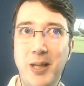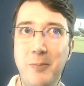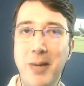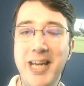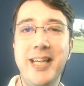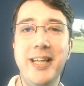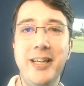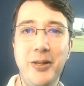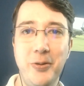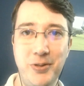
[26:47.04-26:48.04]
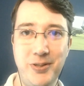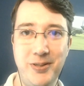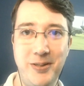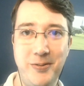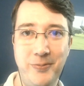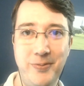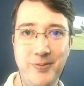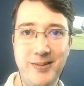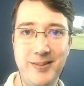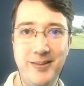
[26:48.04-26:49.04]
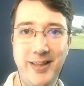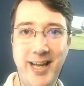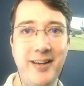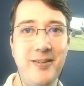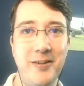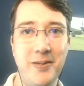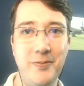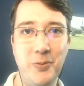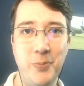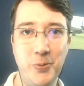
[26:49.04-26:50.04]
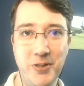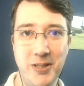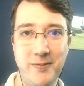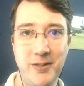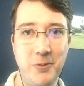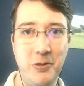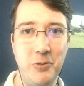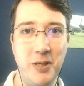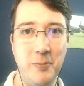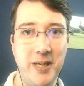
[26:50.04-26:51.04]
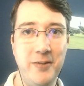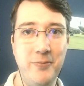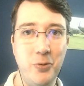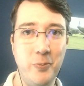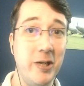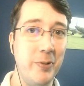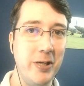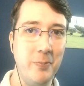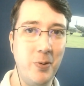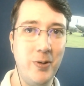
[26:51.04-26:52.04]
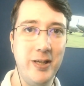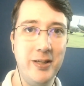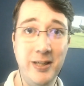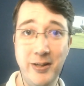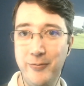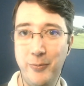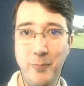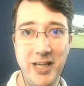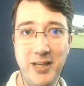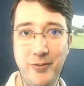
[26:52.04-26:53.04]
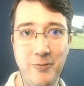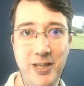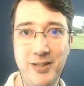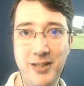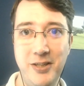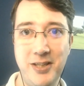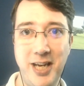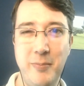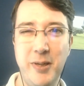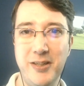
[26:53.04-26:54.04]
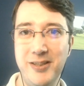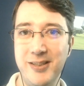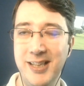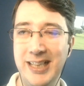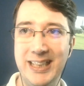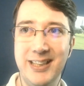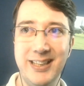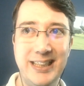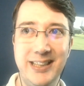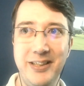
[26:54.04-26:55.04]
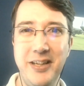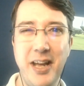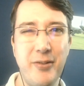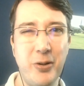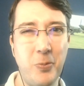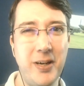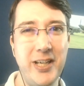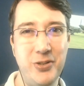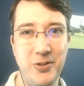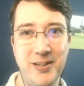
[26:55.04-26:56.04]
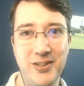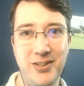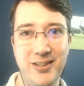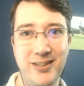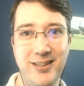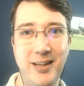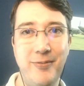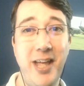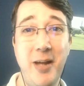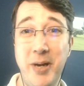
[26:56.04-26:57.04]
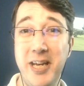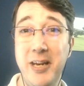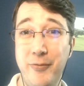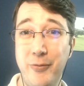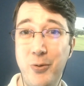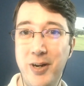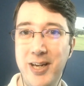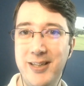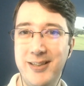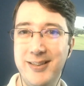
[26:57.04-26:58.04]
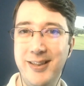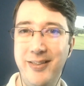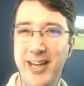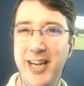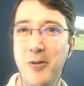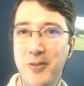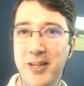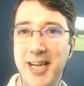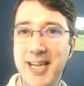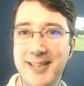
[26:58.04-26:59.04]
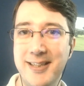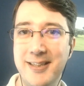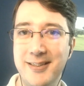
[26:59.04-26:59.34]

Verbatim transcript: making use of that kind of support service when it was being paid for by my employer, for many of the reasons that you say, because you never quite trust. If they're paying for it, they own the data.